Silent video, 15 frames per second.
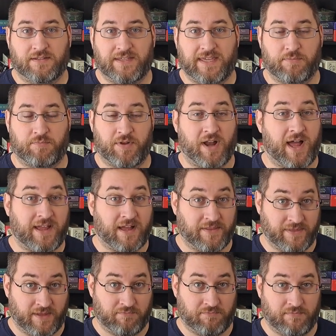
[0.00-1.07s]
Keep an eye
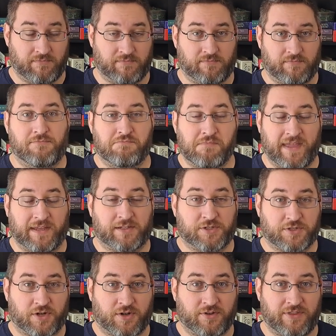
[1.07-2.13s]
on them. Make
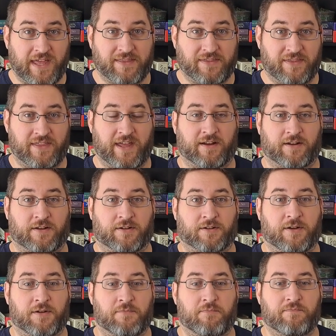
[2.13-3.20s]
sure that
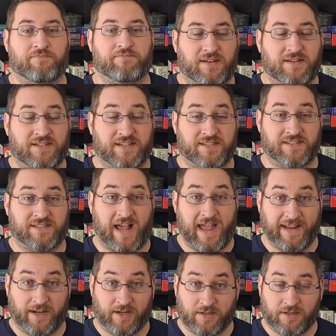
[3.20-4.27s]
their
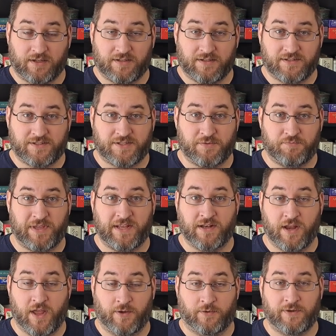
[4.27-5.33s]
desire to be
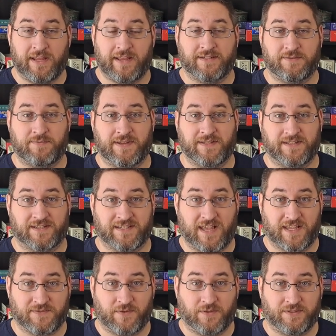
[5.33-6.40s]
known and to be
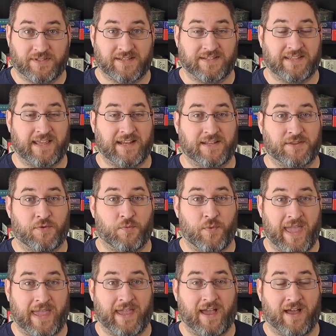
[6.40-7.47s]
successful doesn't get in the
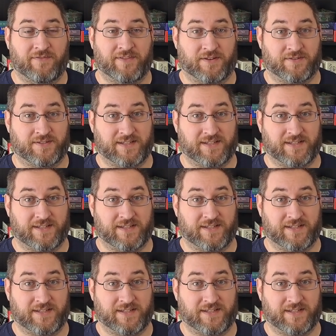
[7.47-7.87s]
way of their